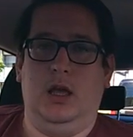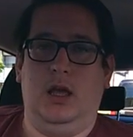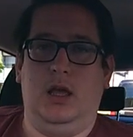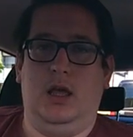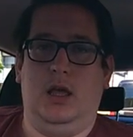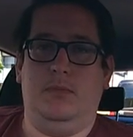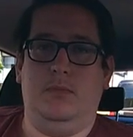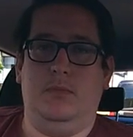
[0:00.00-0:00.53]

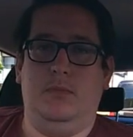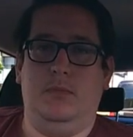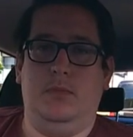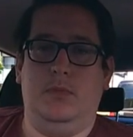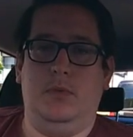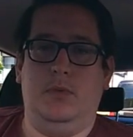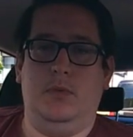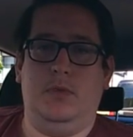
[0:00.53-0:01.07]

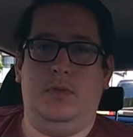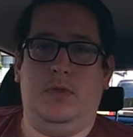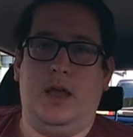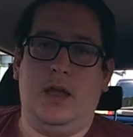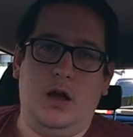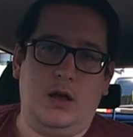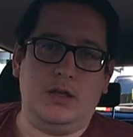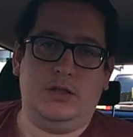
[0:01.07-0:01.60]

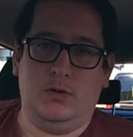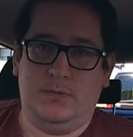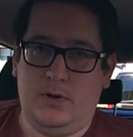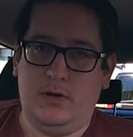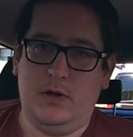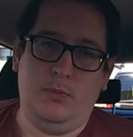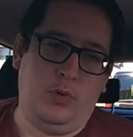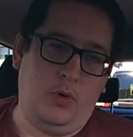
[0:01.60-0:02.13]
they are still
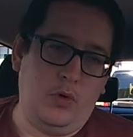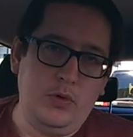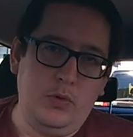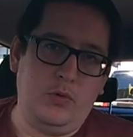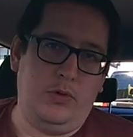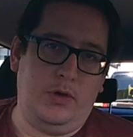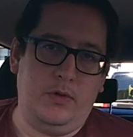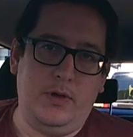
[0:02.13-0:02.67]
very important,
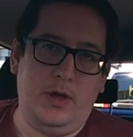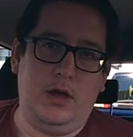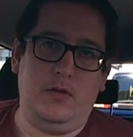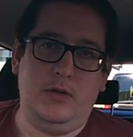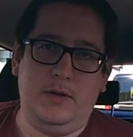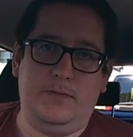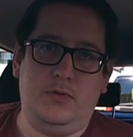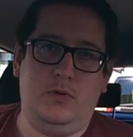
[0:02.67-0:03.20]
although they
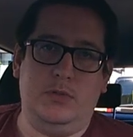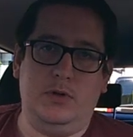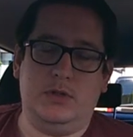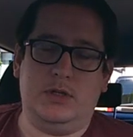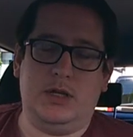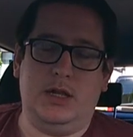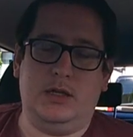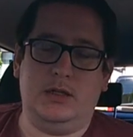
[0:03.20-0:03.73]
only
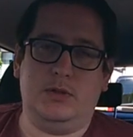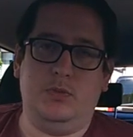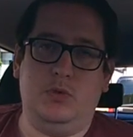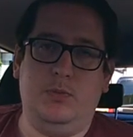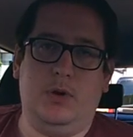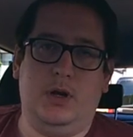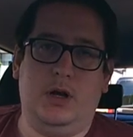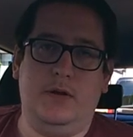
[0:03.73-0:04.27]
take a
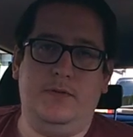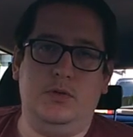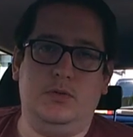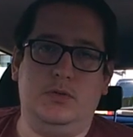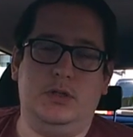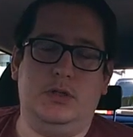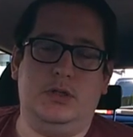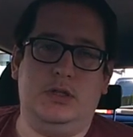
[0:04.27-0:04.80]
small part of
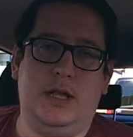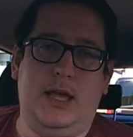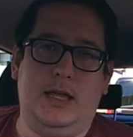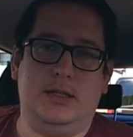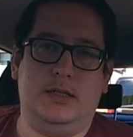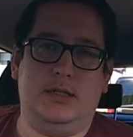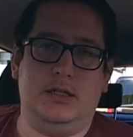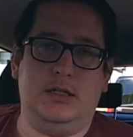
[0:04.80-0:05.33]
your
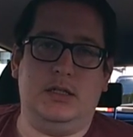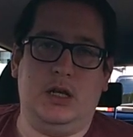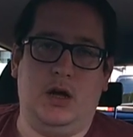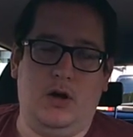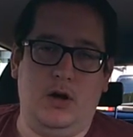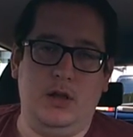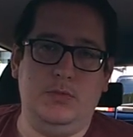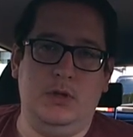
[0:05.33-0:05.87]
test
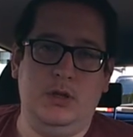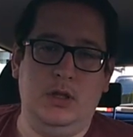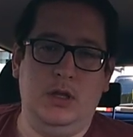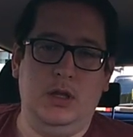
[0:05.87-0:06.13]
time.